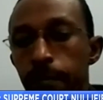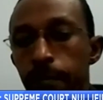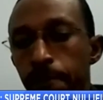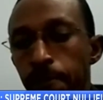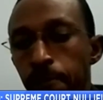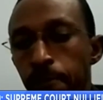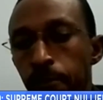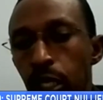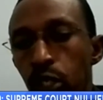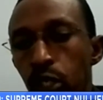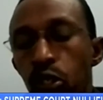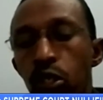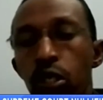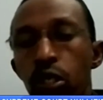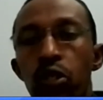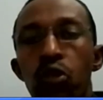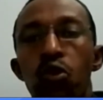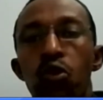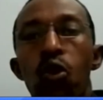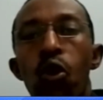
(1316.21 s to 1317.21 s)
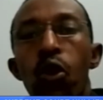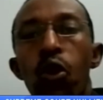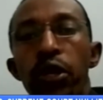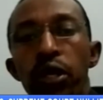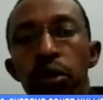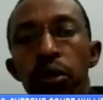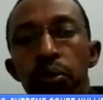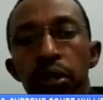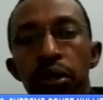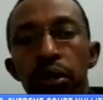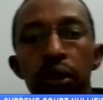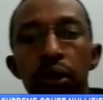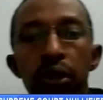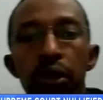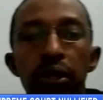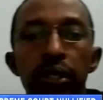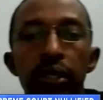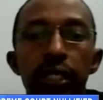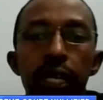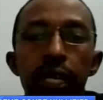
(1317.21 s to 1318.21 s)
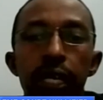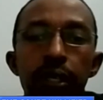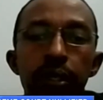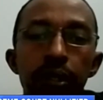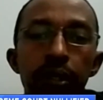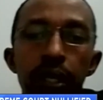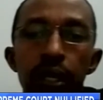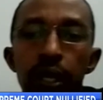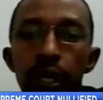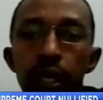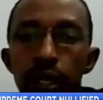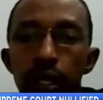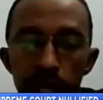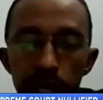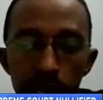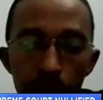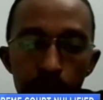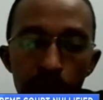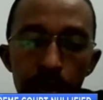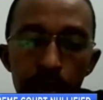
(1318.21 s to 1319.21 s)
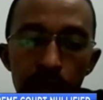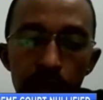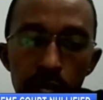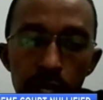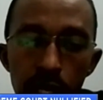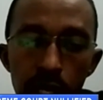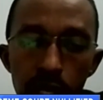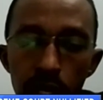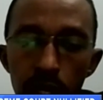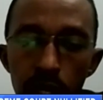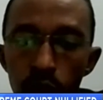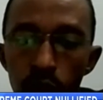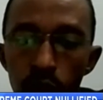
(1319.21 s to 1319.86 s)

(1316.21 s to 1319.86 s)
it's going beyond the capabilities